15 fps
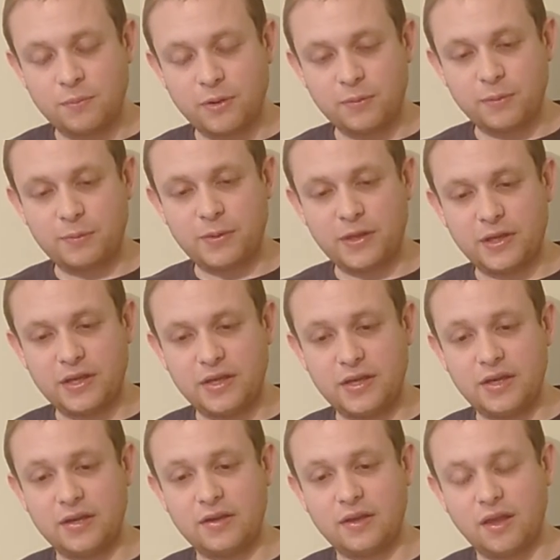
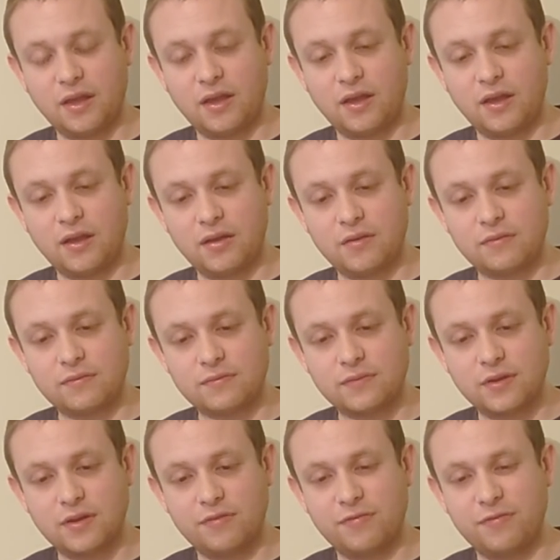probably
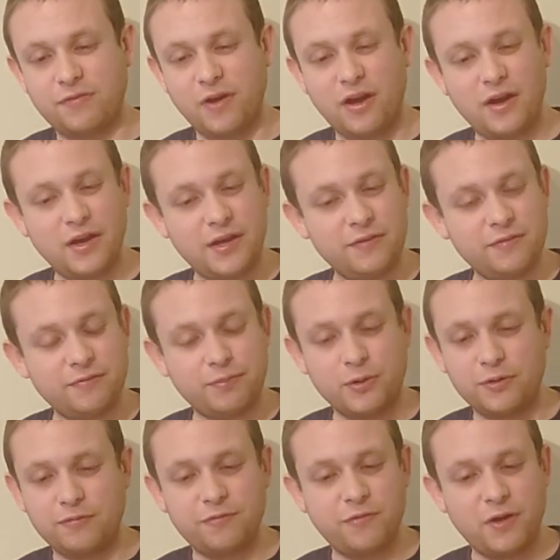a
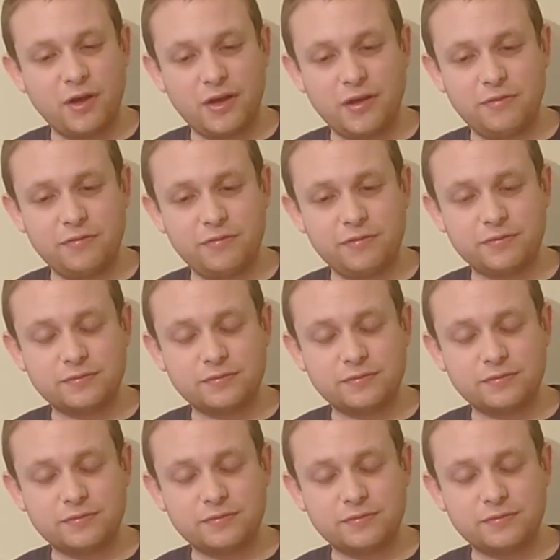5.5,